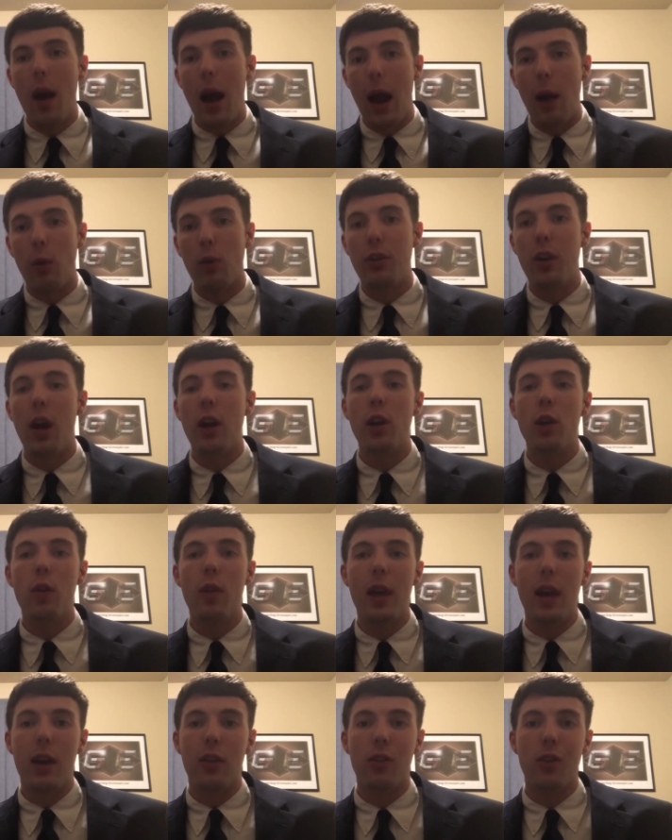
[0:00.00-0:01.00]
I will tell you
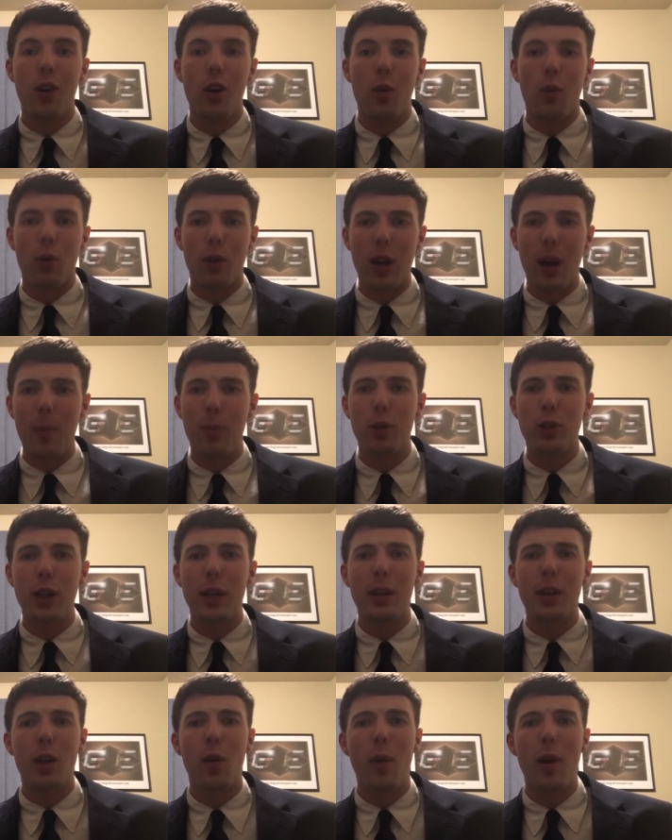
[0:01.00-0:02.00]
this we're not
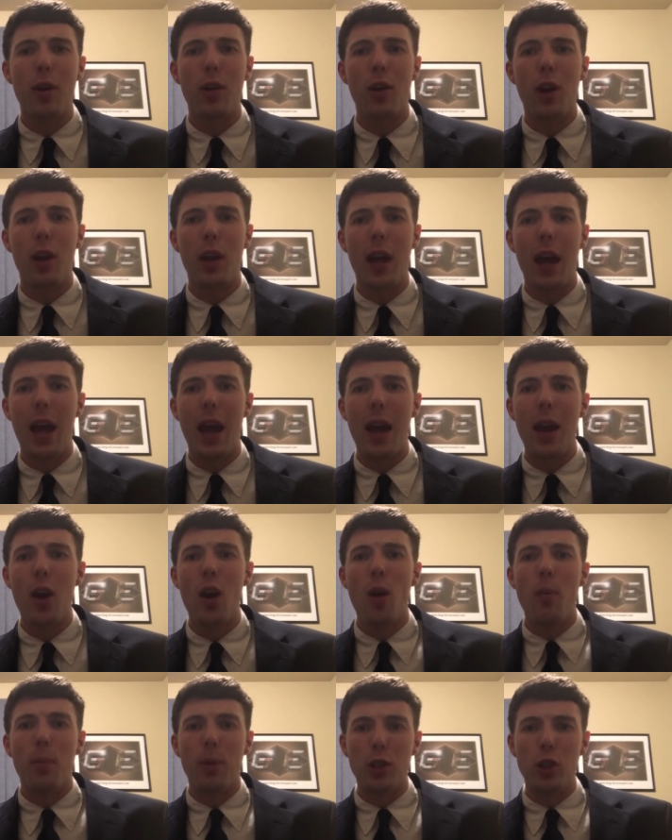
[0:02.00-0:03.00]
projecting a winner today,
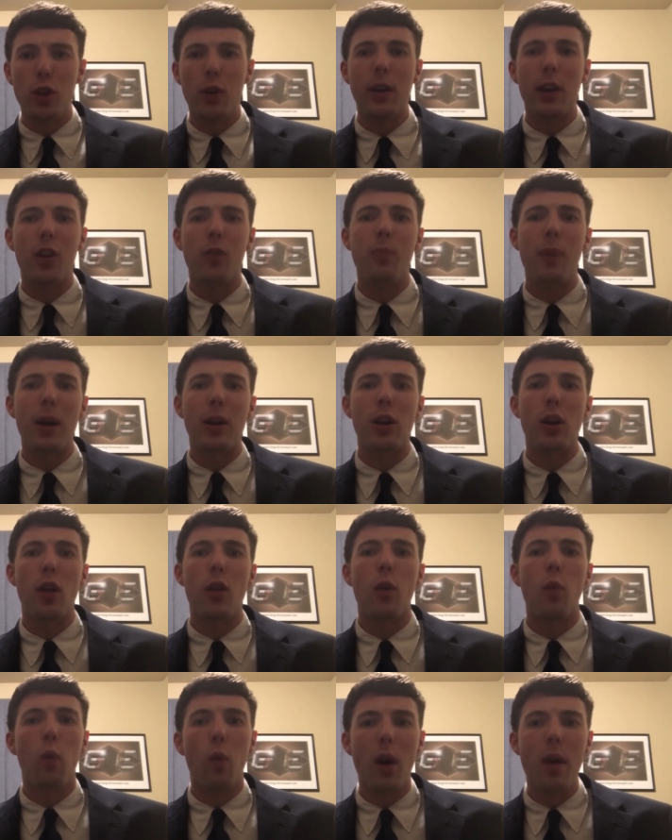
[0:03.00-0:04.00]
but you can expect
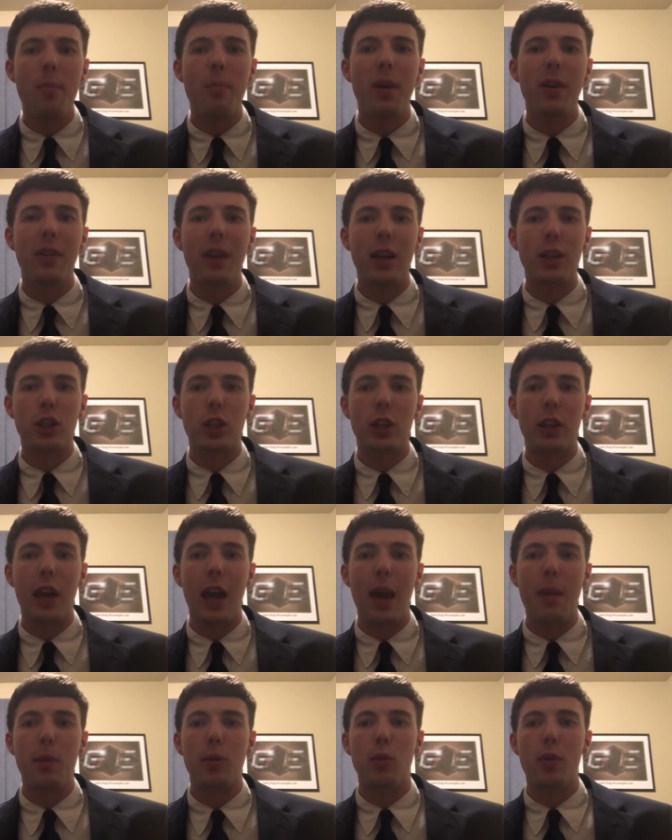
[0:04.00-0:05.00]
another one possession
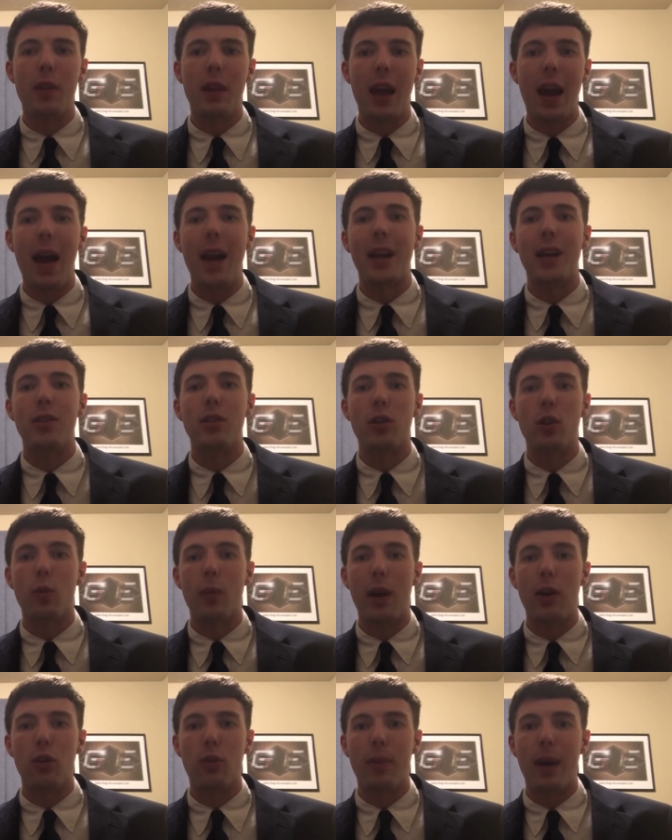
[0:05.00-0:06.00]
game between the Aggies and the
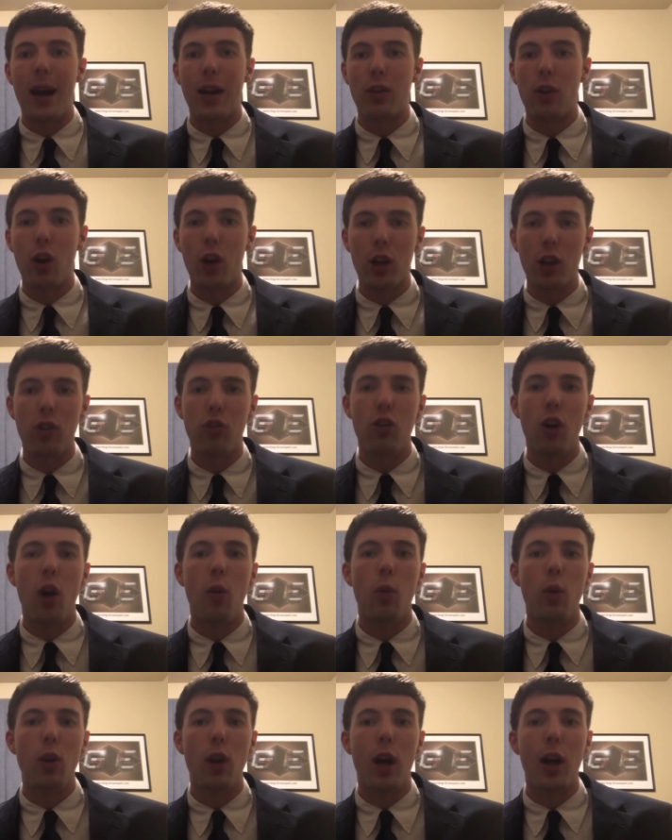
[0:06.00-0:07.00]
Razorbacks. Arkansas
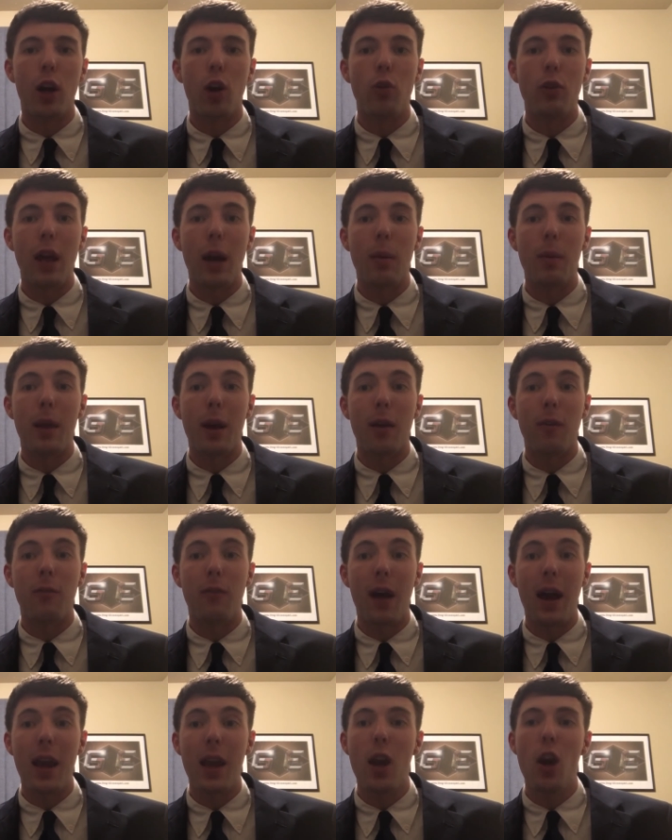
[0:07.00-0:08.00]
will not go down without a
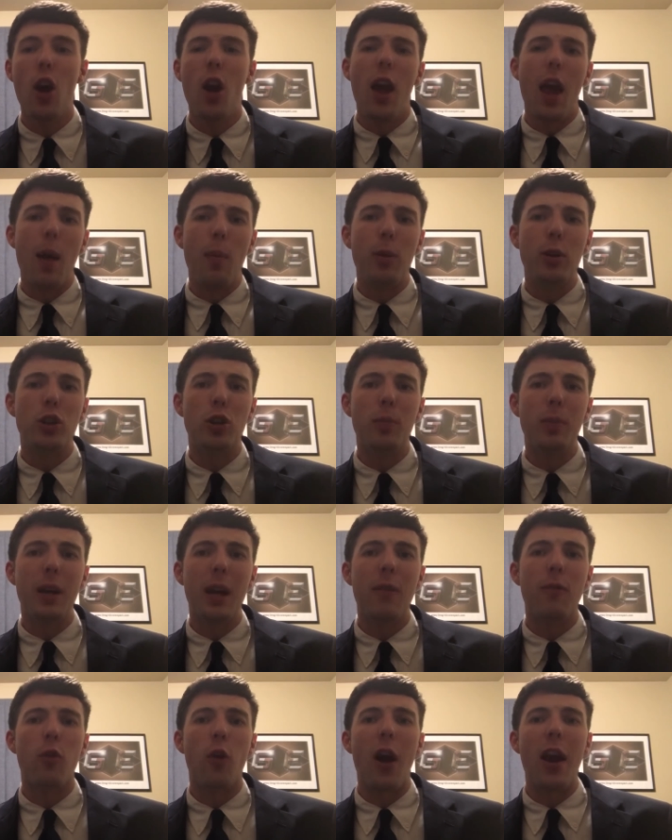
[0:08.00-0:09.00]
fight, and we should
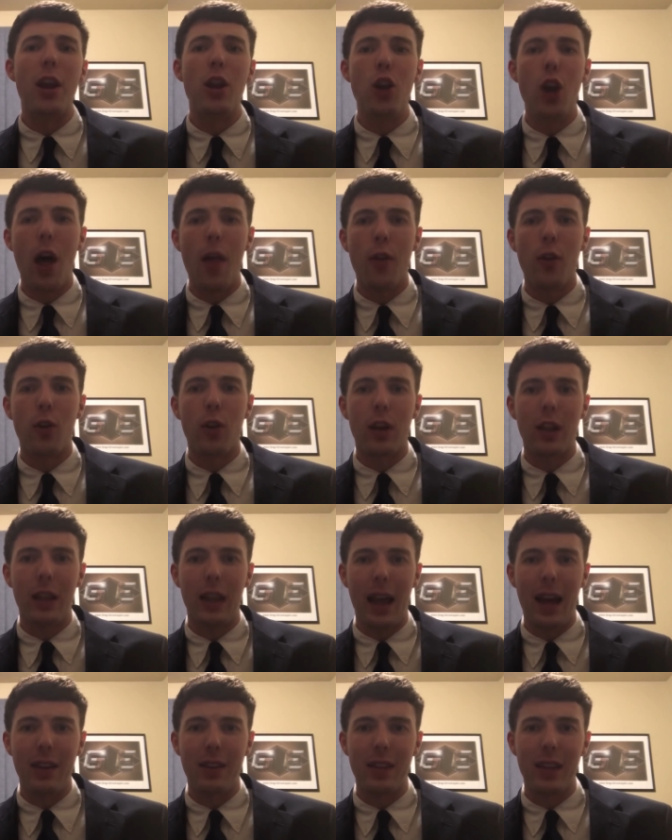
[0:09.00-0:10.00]
be in for another
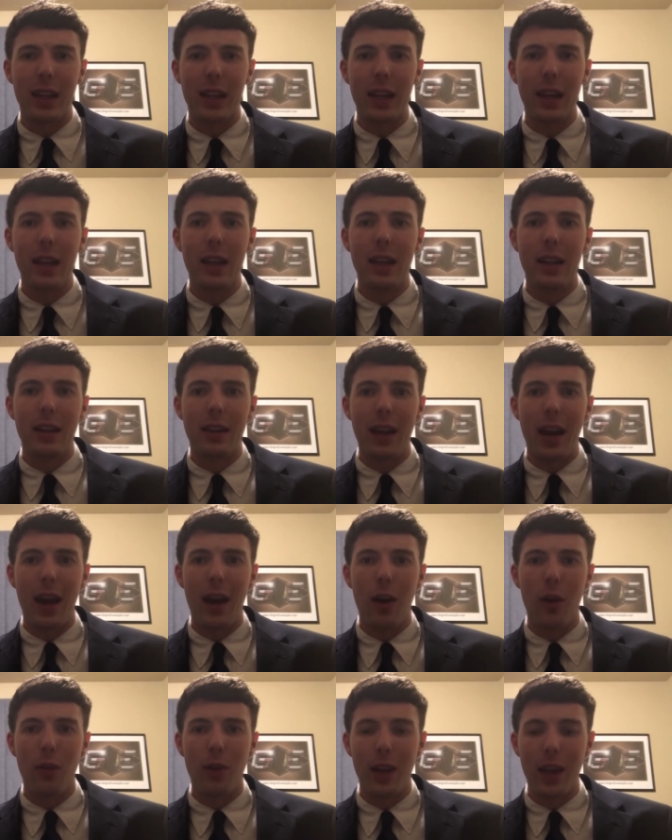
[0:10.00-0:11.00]
classic
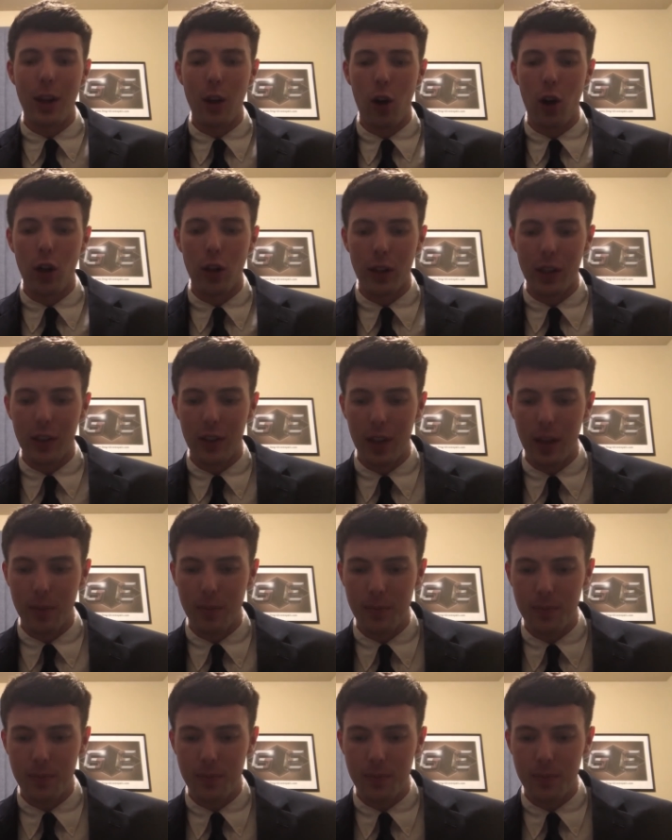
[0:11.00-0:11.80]
down in Arlington.